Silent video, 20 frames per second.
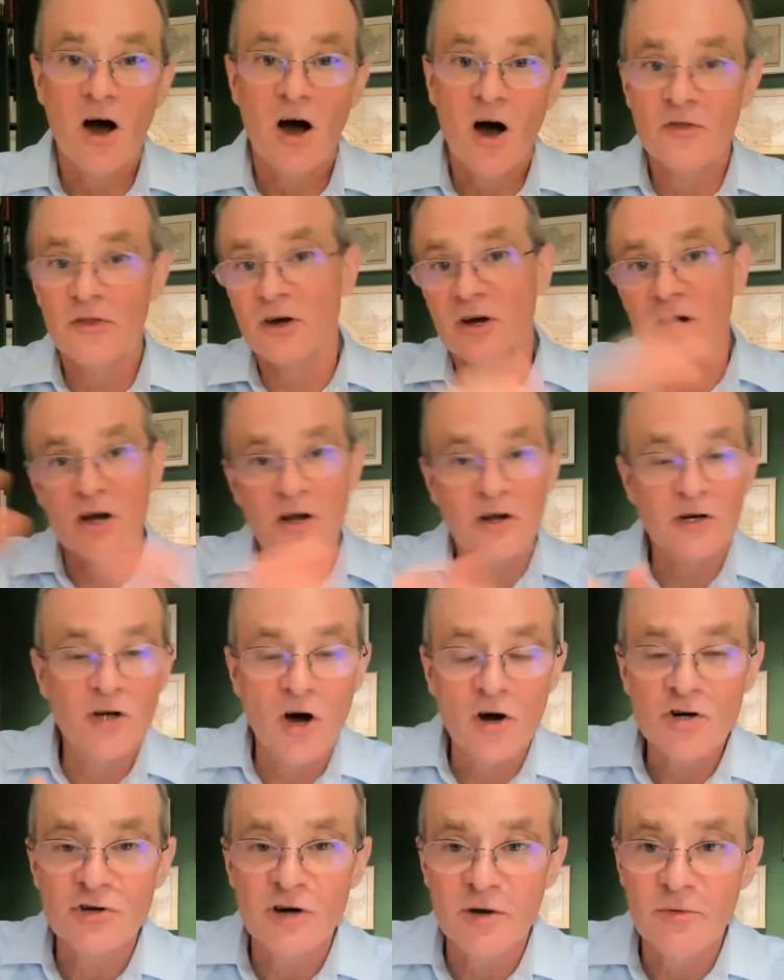On the uh,
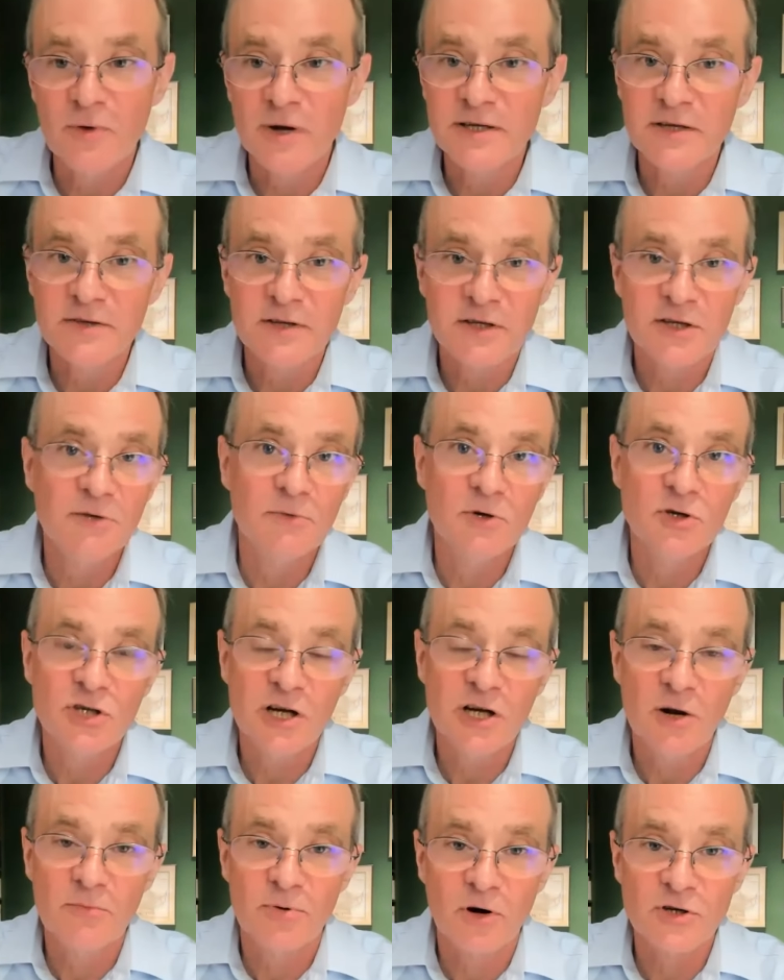contrary, we did the Human
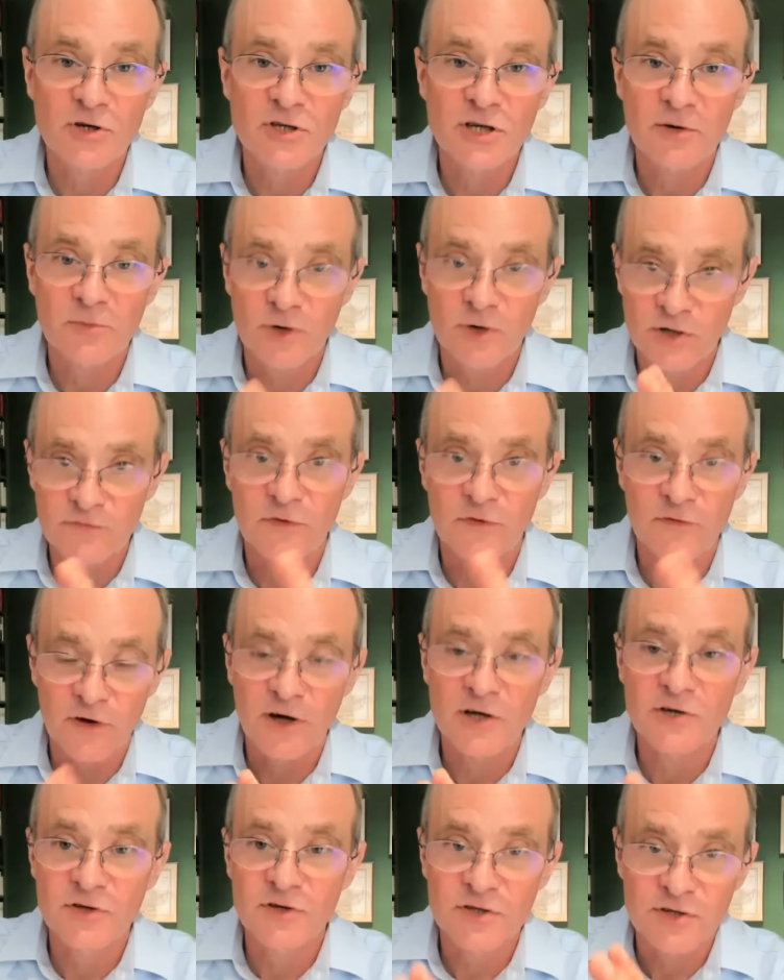Genome Project, which for
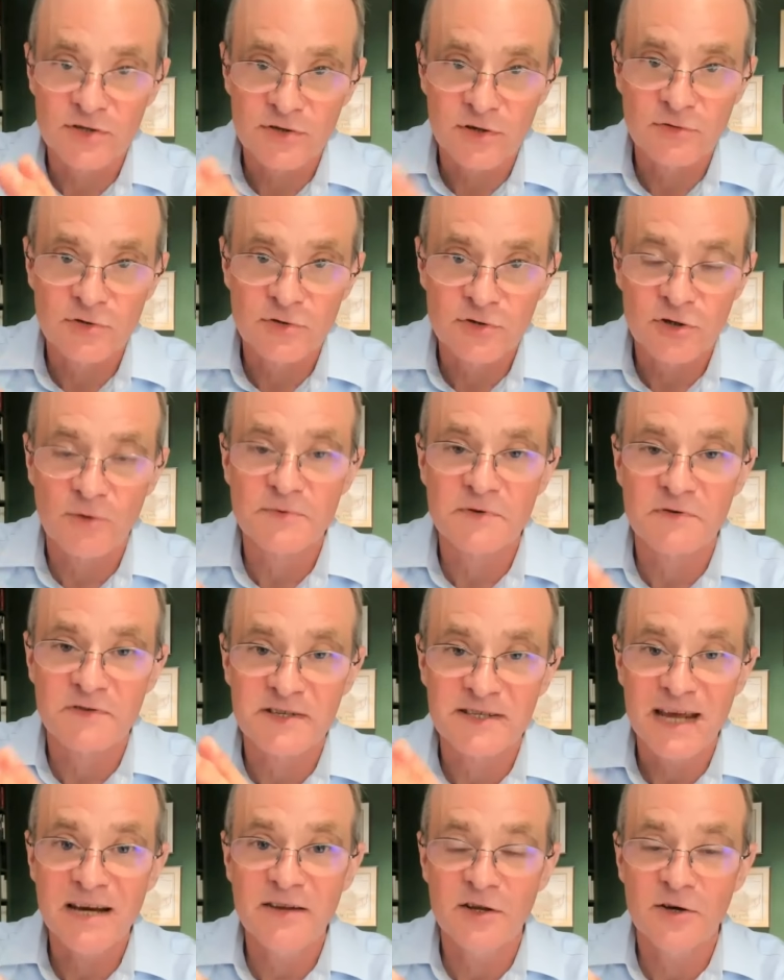various reasons, those jobs have
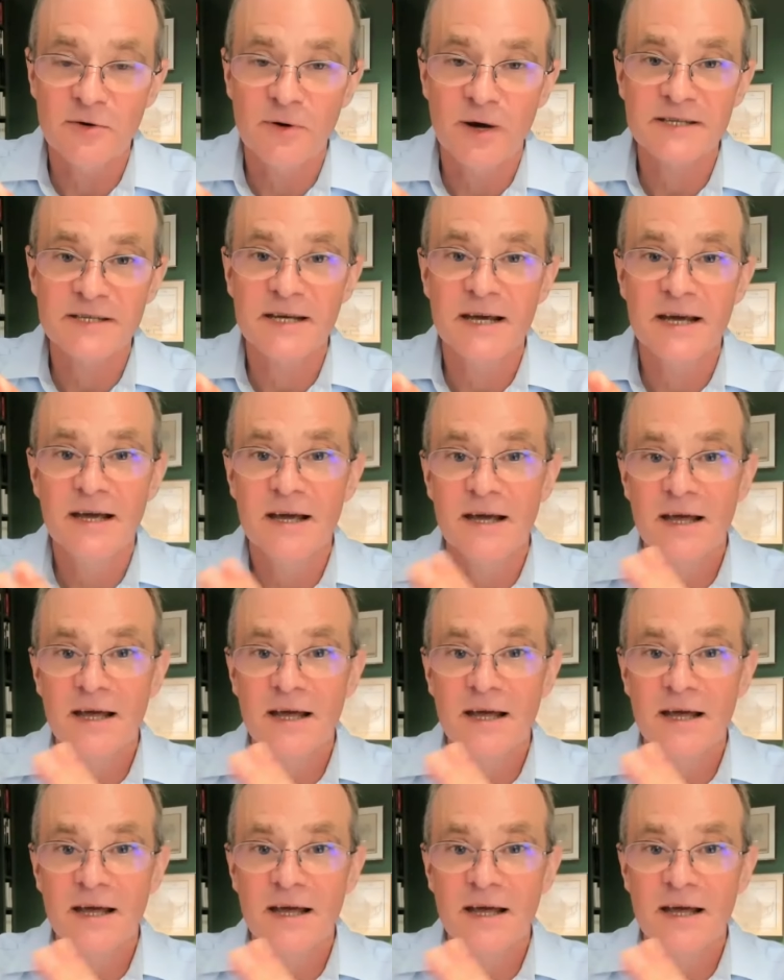stayed in the US.